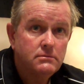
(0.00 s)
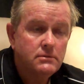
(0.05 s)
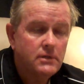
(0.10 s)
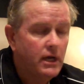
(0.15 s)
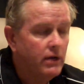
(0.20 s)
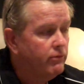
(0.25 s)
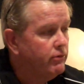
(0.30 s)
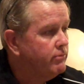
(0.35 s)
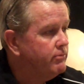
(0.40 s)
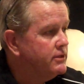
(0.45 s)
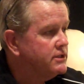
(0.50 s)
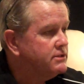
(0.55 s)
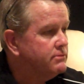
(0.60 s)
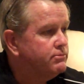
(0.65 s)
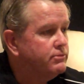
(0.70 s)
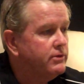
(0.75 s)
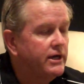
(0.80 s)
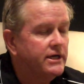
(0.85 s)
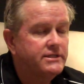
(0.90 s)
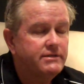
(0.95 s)
I wouldn't be
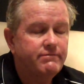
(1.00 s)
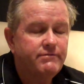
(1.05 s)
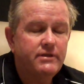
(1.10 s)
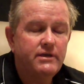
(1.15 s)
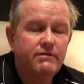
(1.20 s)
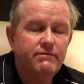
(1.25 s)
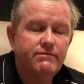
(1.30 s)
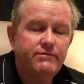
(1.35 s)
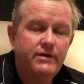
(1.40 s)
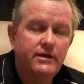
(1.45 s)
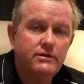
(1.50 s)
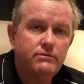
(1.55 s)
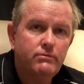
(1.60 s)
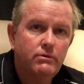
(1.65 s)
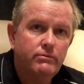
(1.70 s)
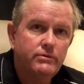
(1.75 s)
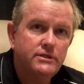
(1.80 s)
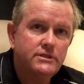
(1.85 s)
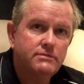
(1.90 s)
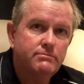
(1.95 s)
surprised if they affect what
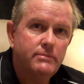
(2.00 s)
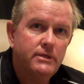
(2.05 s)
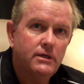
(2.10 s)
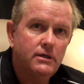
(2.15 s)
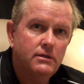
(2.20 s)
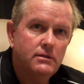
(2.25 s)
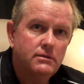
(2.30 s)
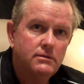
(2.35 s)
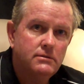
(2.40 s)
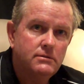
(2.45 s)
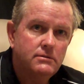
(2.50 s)
we smell.